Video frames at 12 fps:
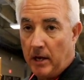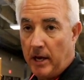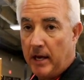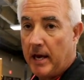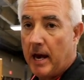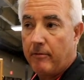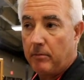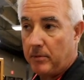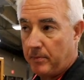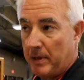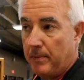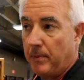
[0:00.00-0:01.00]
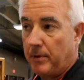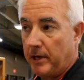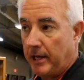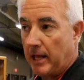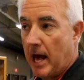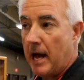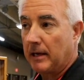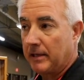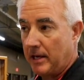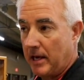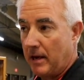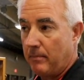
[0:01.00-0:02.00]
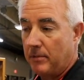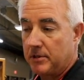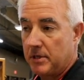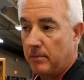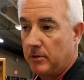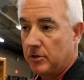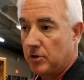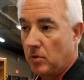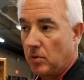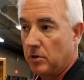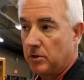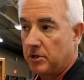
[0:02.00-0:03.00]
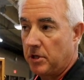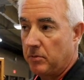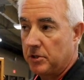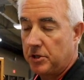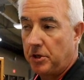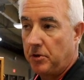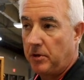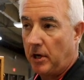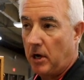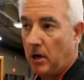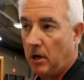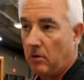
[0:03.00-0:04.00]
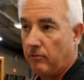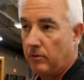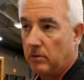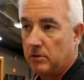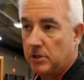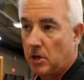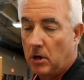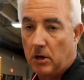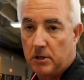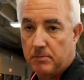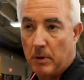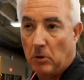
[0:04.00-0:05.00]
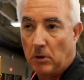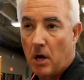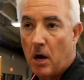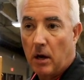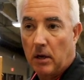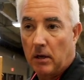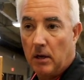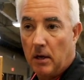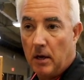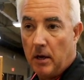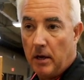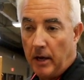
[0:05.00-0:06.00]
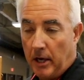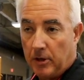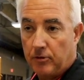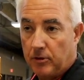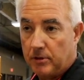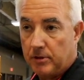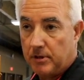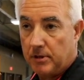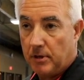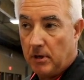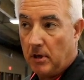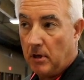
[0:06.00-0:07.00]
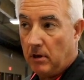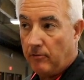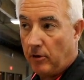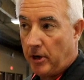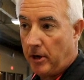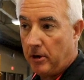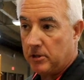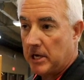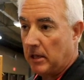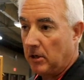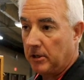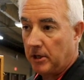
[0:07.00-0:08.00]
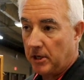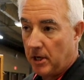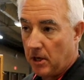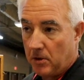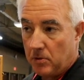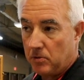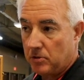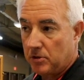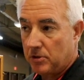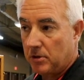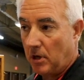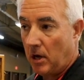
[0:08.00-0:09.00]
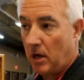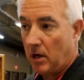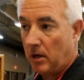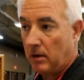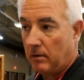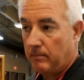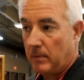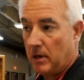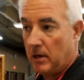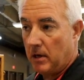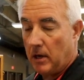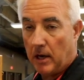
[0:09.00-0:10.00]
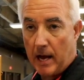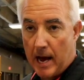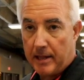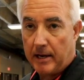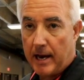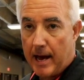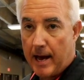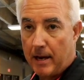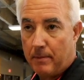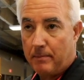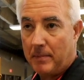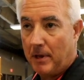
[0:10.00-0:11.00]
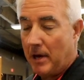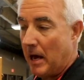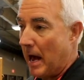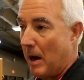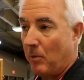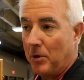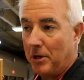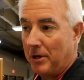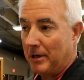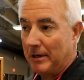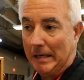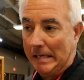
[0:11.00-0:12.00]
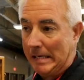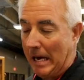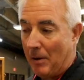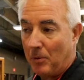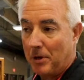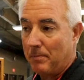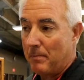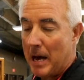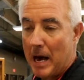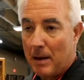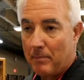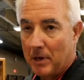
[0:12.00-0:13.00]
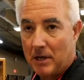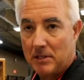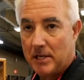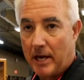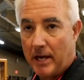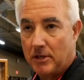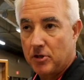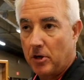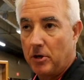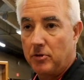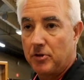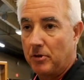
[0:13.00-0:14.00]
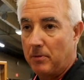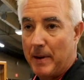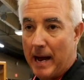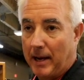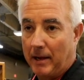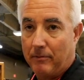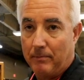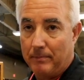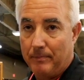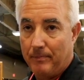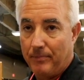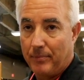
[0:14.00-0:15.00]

He gave them to people that he liked. He gave them to some of the stores. There was two that hung over Stardust Boat Dock entrance for years. I looked at those. A guy that had them, I wouldn't buy them because they had screws through the back of them.